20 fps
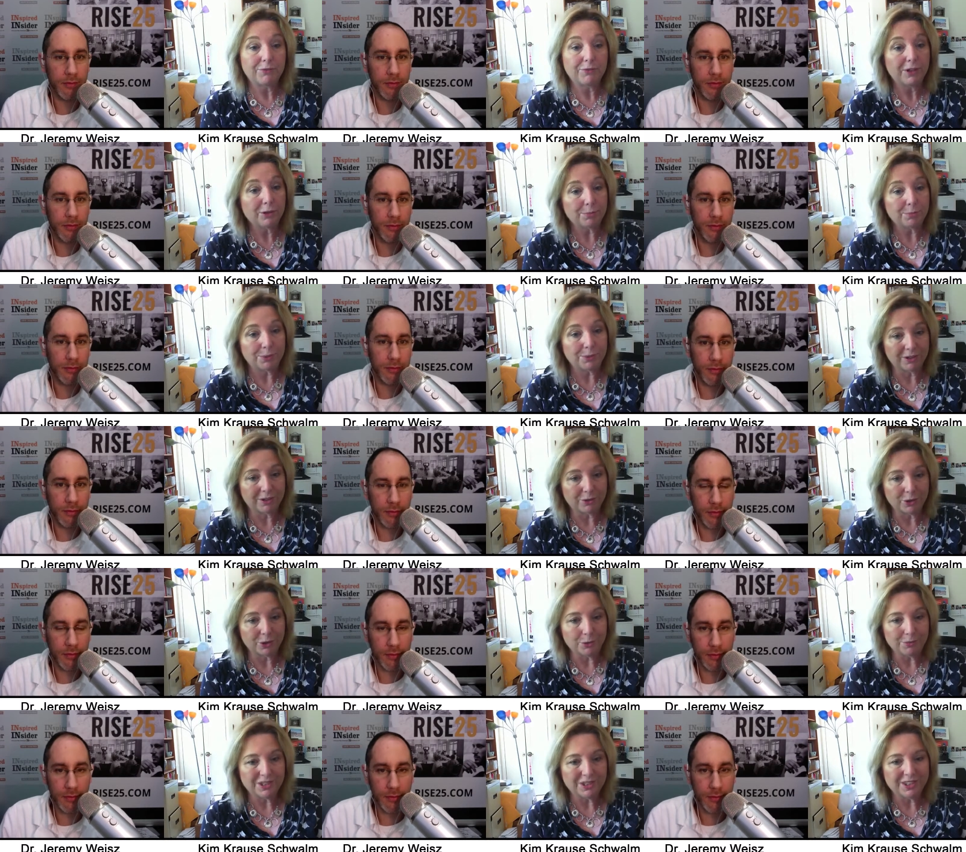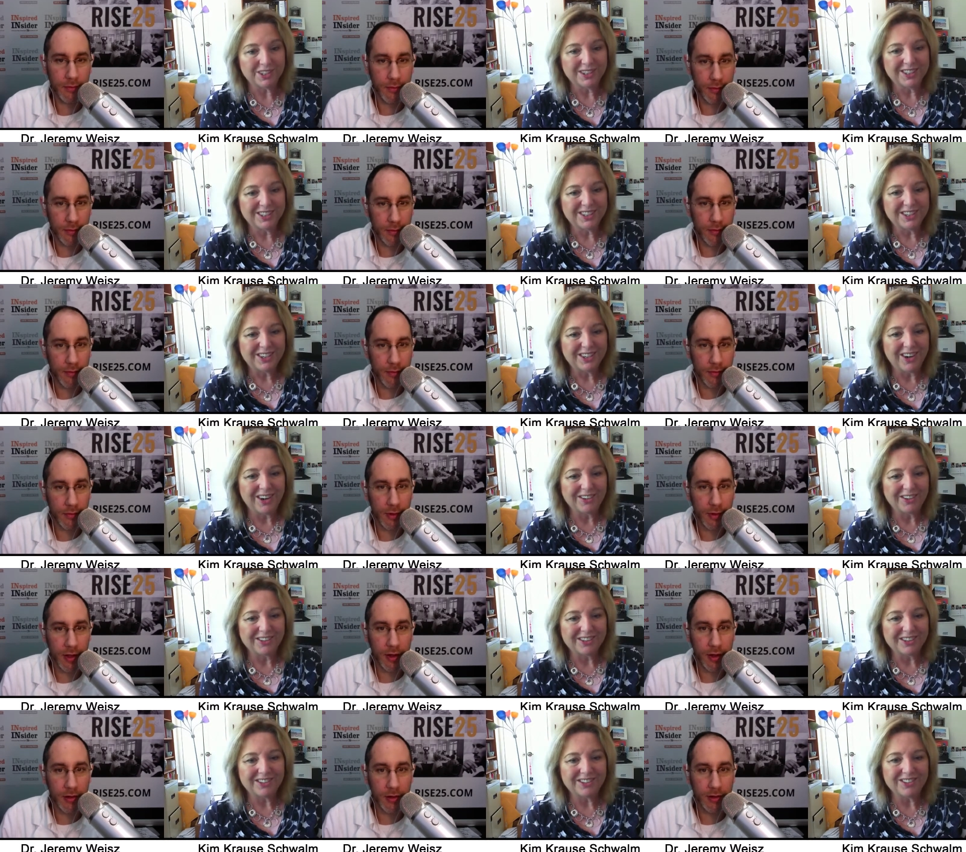Speaker 1: Facebook group
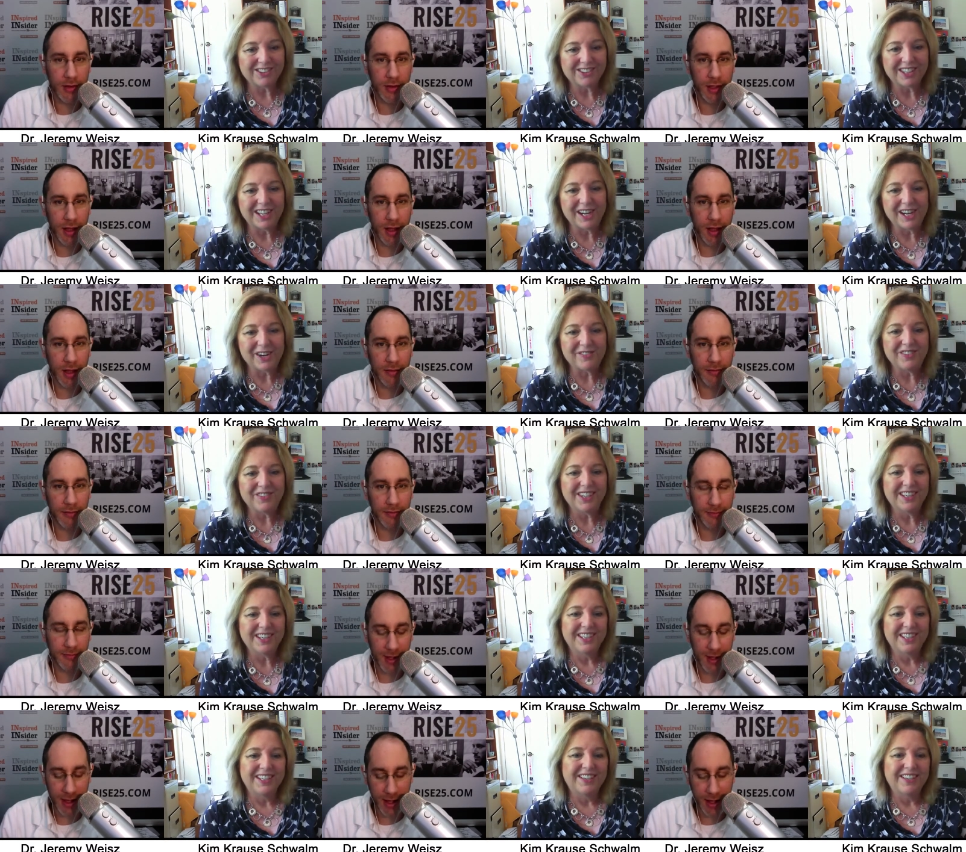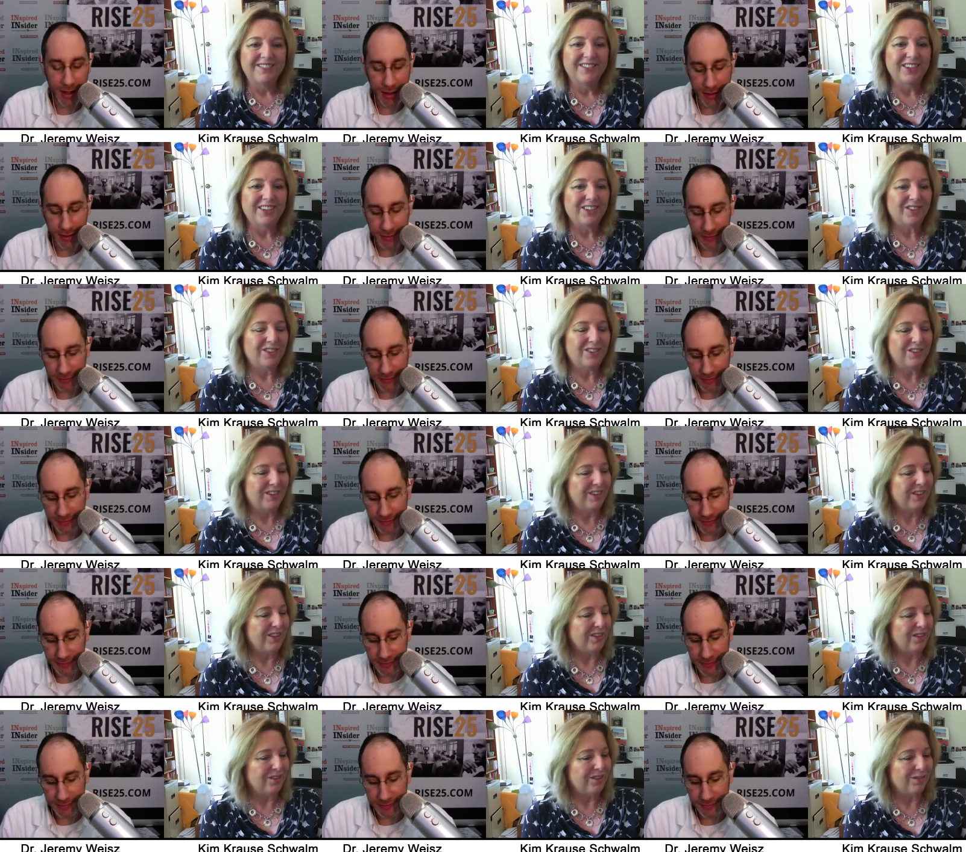called
Speaker 2: the Girls Club. Yeah, which
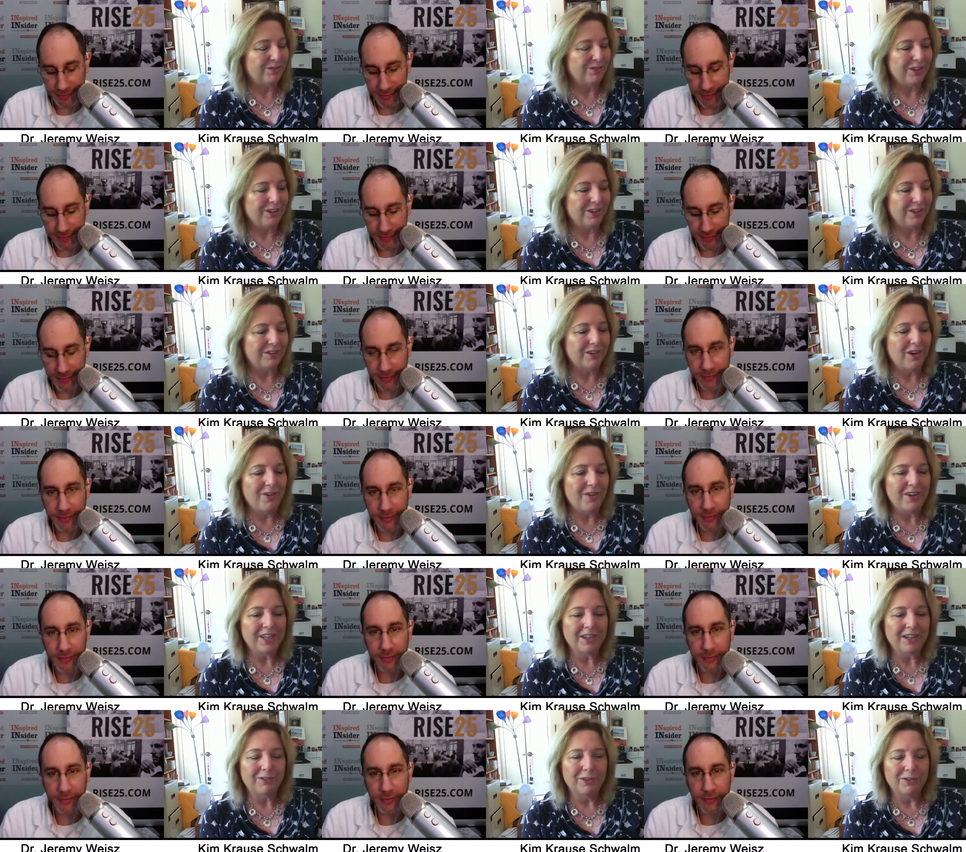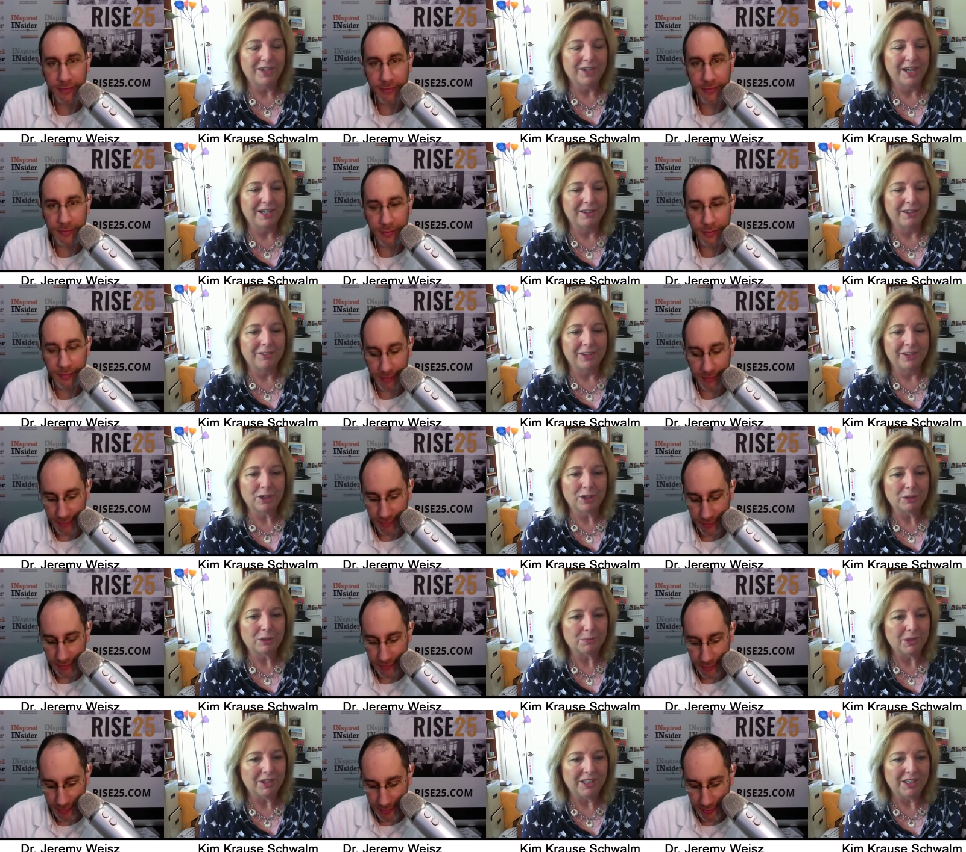
Speaker 1: is really growing, and we've got a great
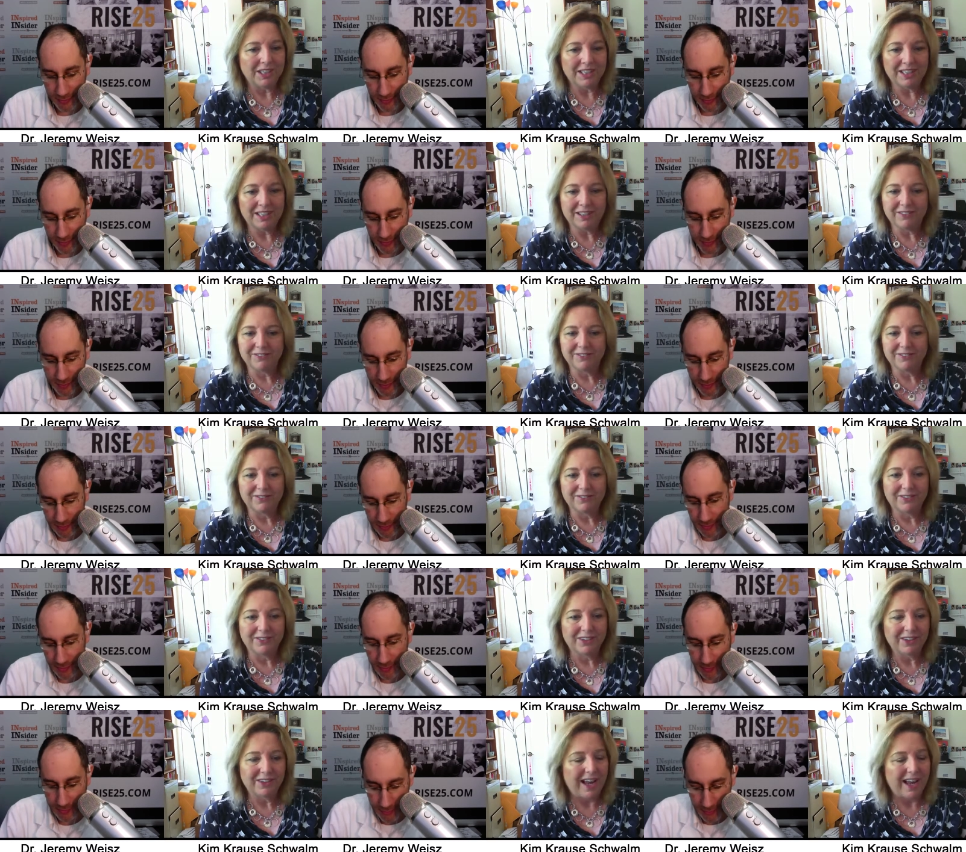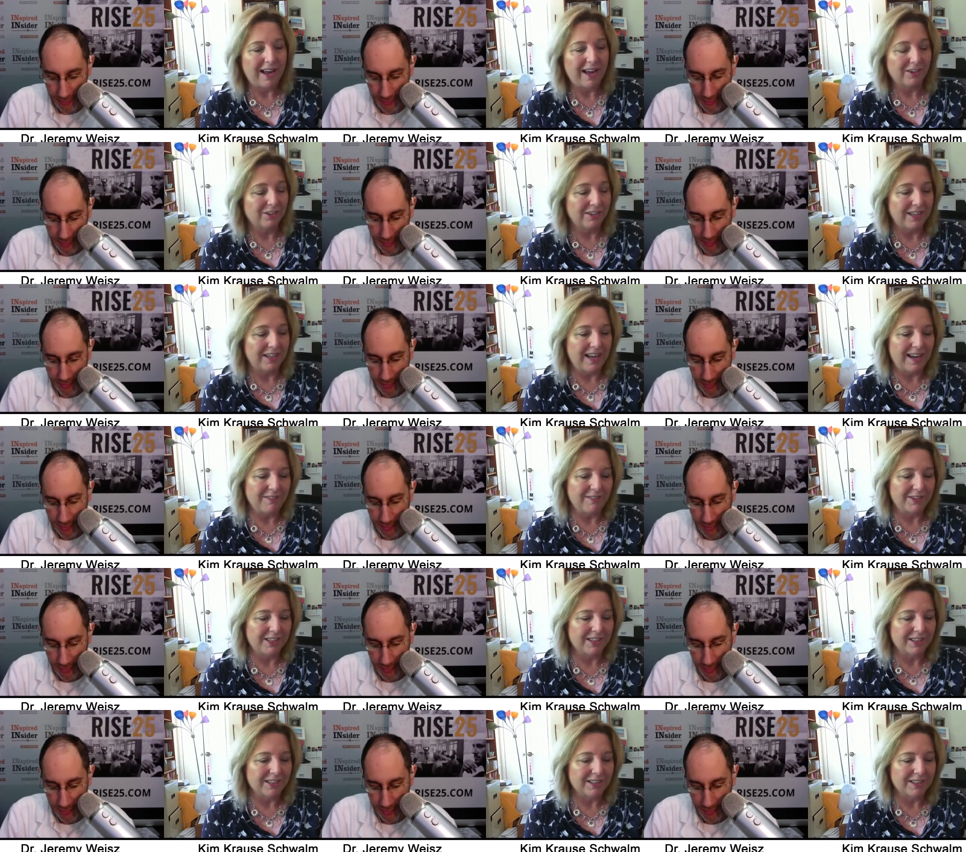community, and we're actually
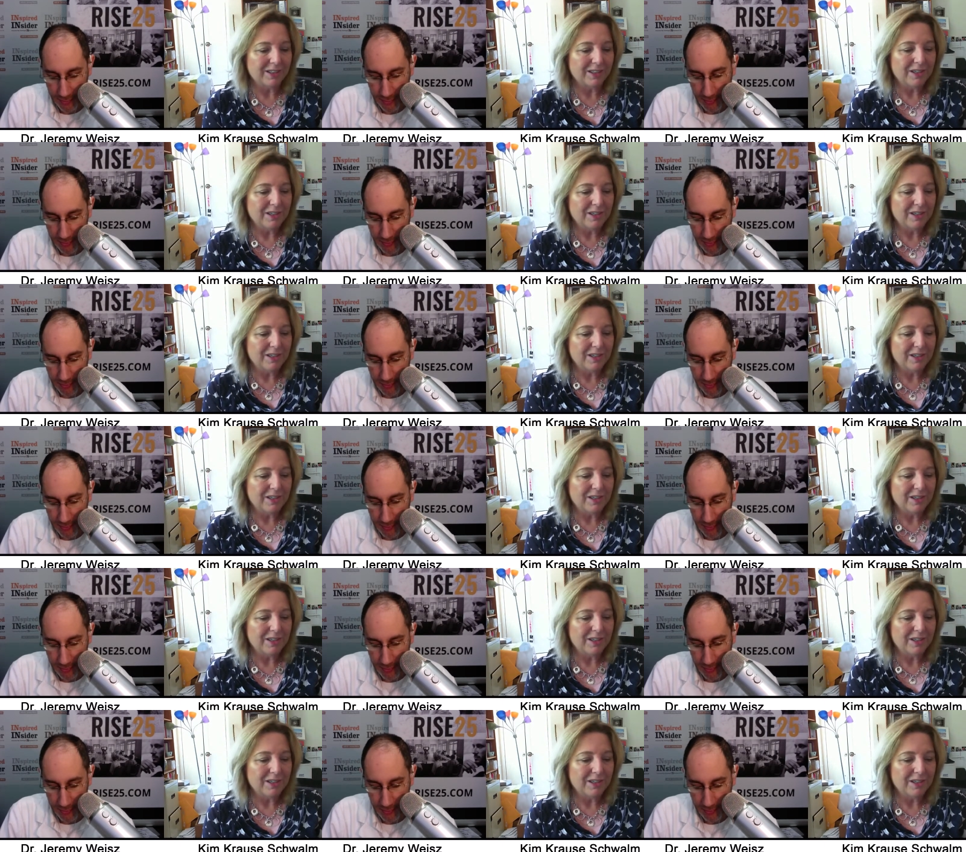having a